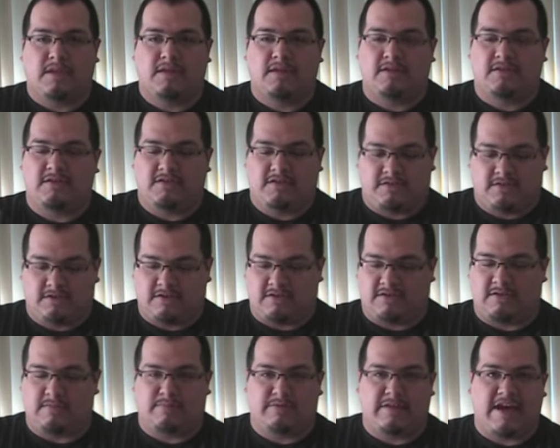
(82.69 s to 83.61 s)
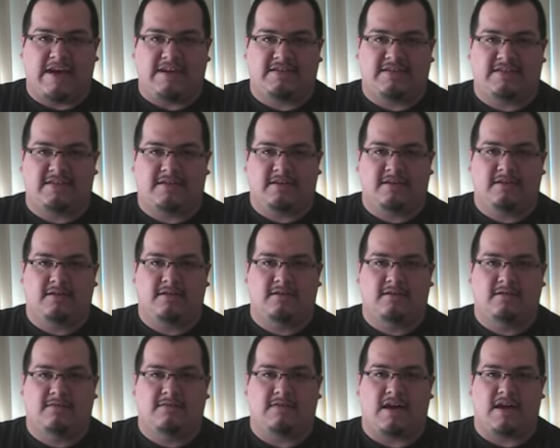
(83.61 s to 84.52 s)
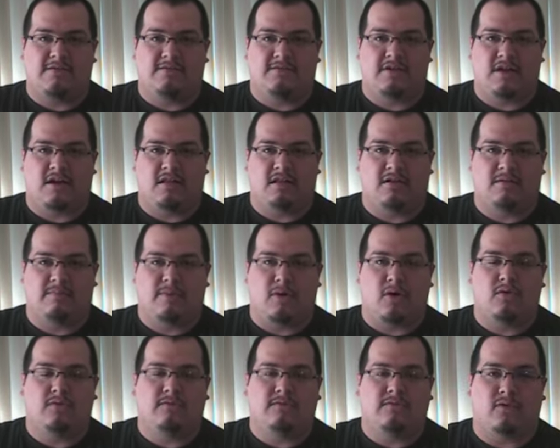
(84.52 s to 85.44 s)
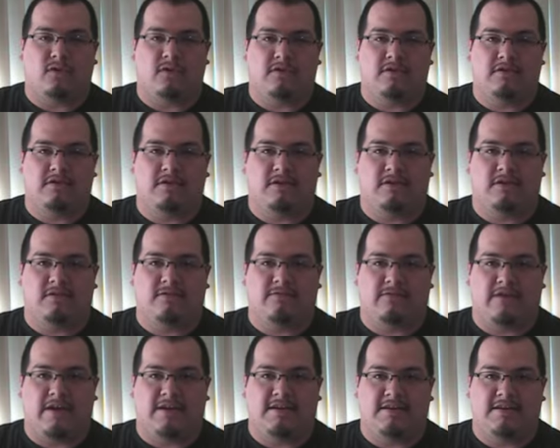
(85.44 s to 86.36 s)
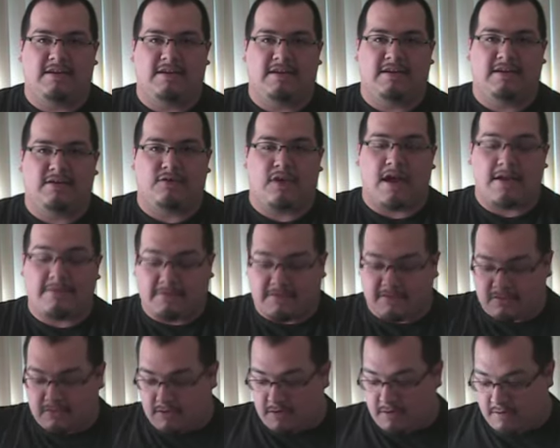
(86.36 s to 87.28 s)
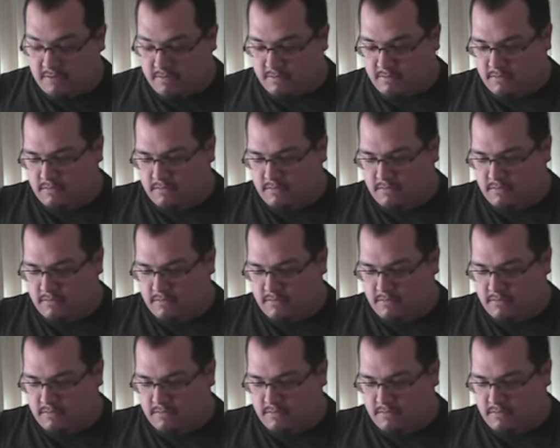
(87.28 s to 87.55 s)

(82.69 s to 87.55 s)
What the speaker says: This is just a plastic $5 bone folder that you can find at any craft store.